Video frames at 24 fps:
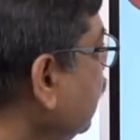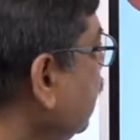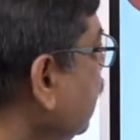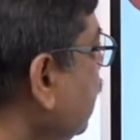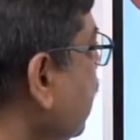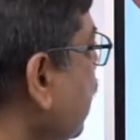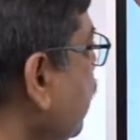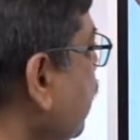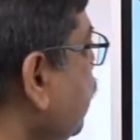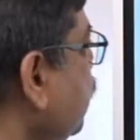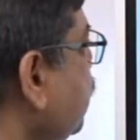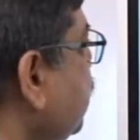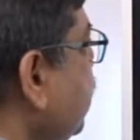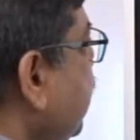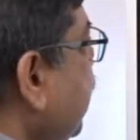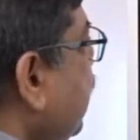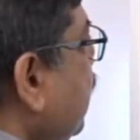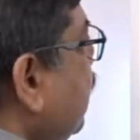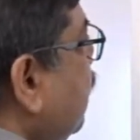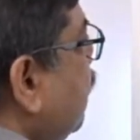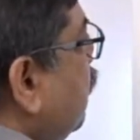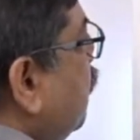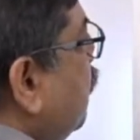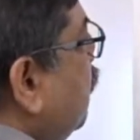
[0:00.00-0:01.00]
Now you see
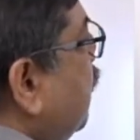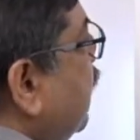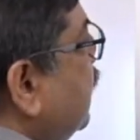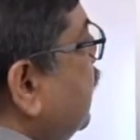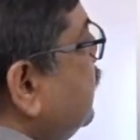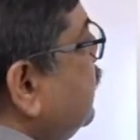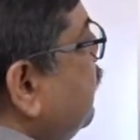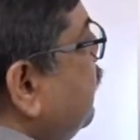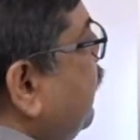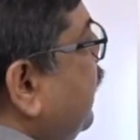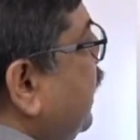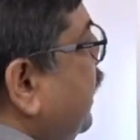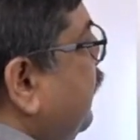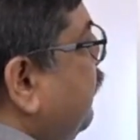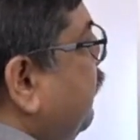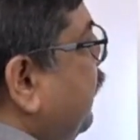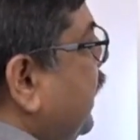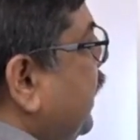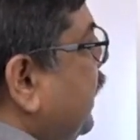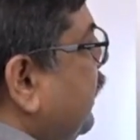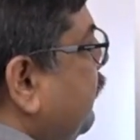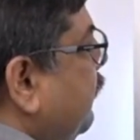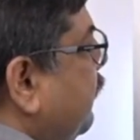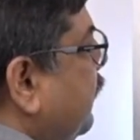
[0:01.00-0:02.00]

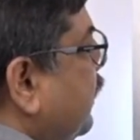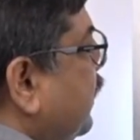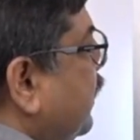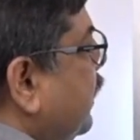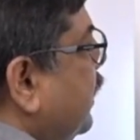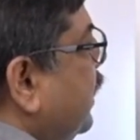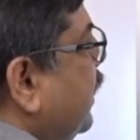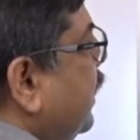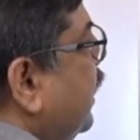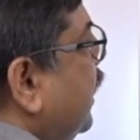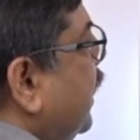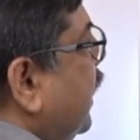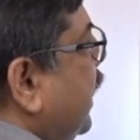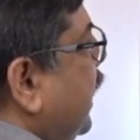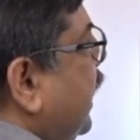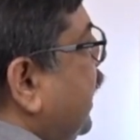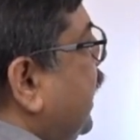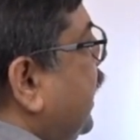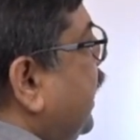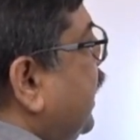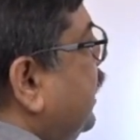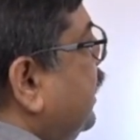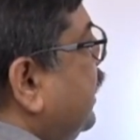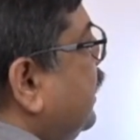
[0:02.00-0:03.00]
175
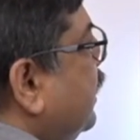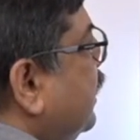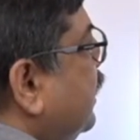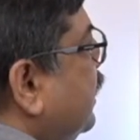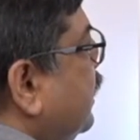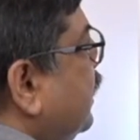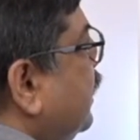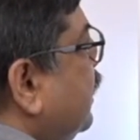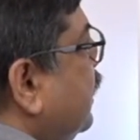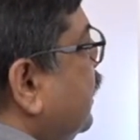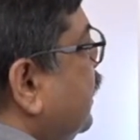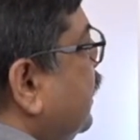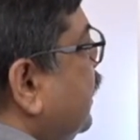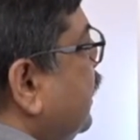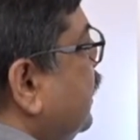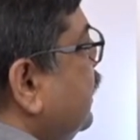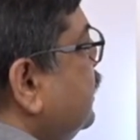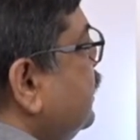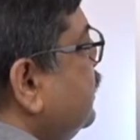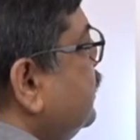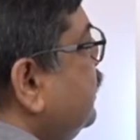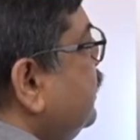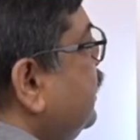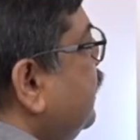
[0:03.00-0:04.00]
here
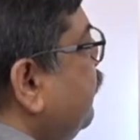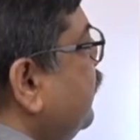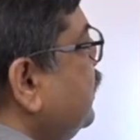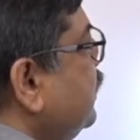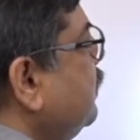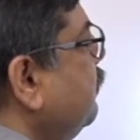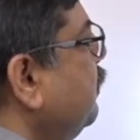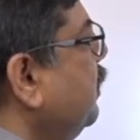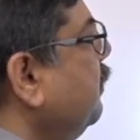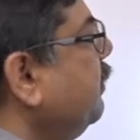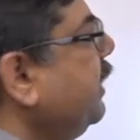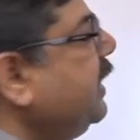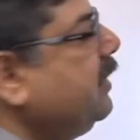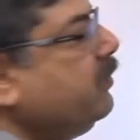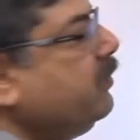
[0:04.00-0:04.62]
is divisible by